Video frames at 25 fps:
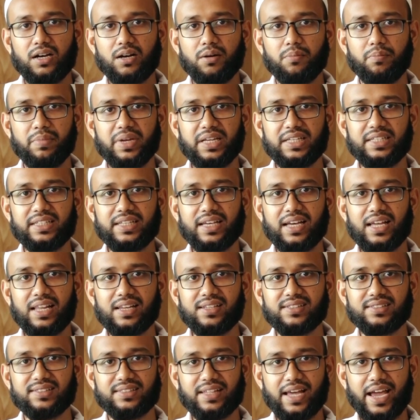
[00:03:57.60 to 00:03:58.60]

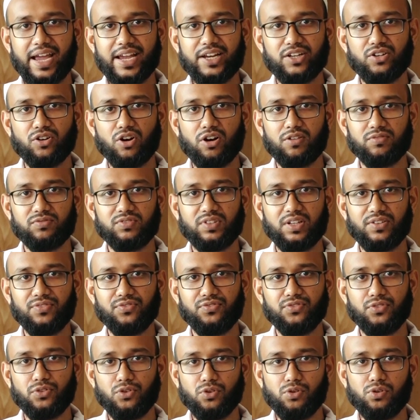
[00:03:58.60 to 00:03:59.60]
medial side of the
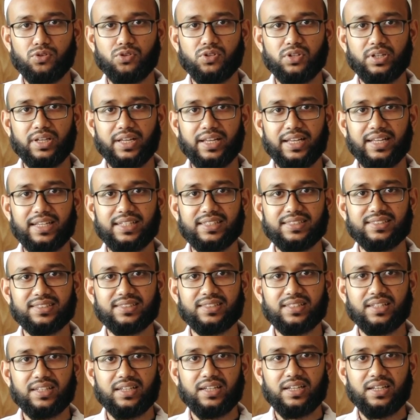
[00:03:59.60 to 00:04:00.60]
foot is